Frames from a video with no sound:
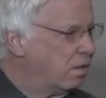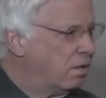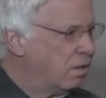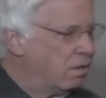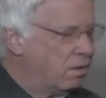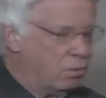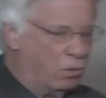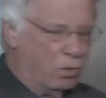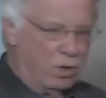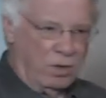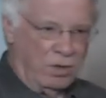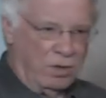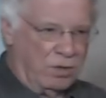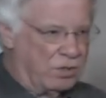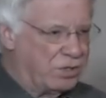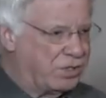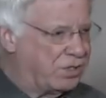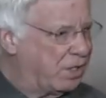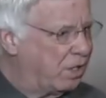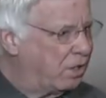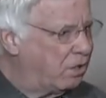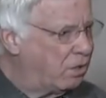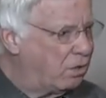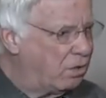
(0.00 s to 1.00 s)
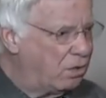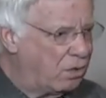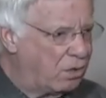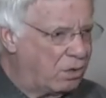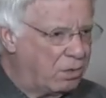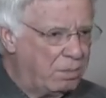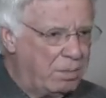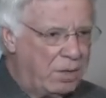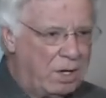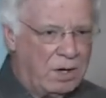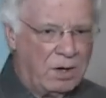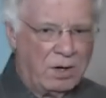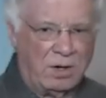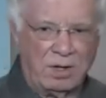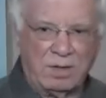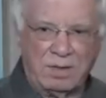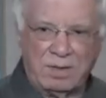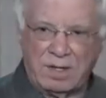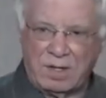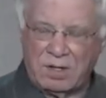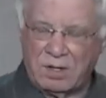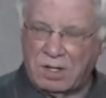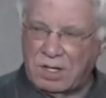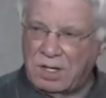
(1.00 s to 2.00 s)
Whether you're single or married,
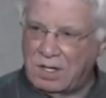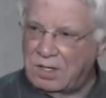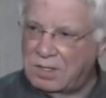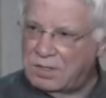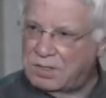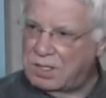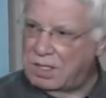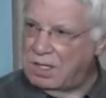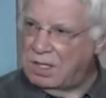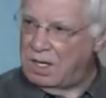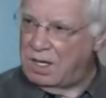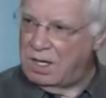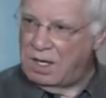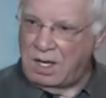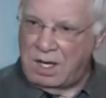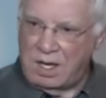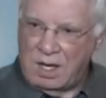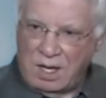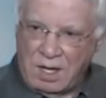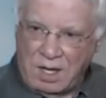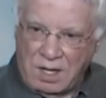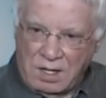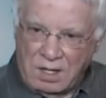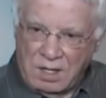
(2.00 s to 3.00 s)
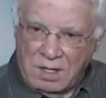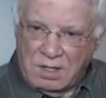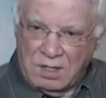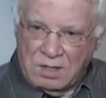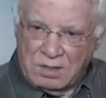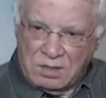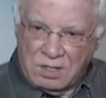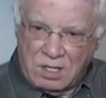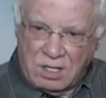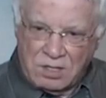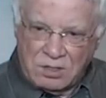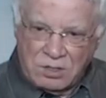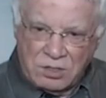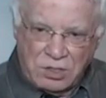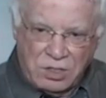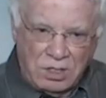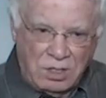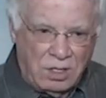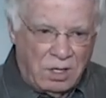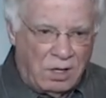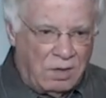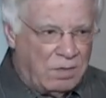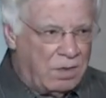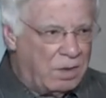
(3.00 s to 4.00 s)
there is a
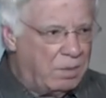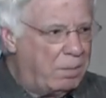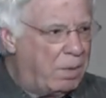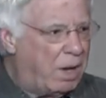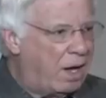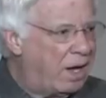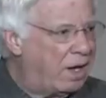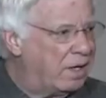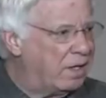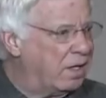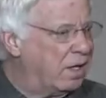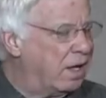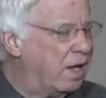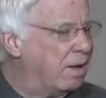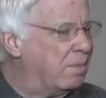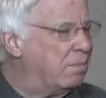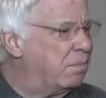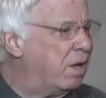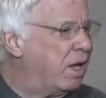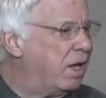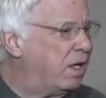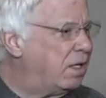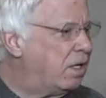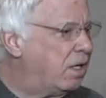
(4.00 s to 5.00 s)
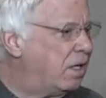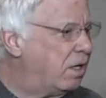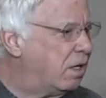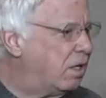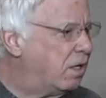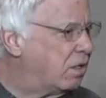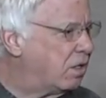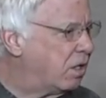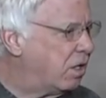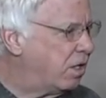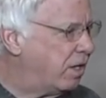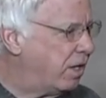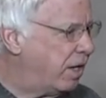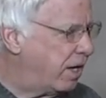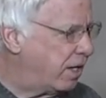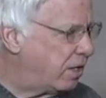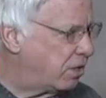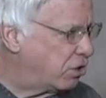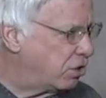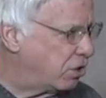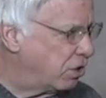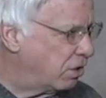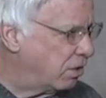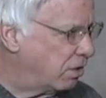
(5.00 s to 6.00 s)
touching of the body, a making a
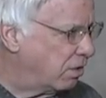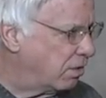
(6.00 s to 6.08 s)
connection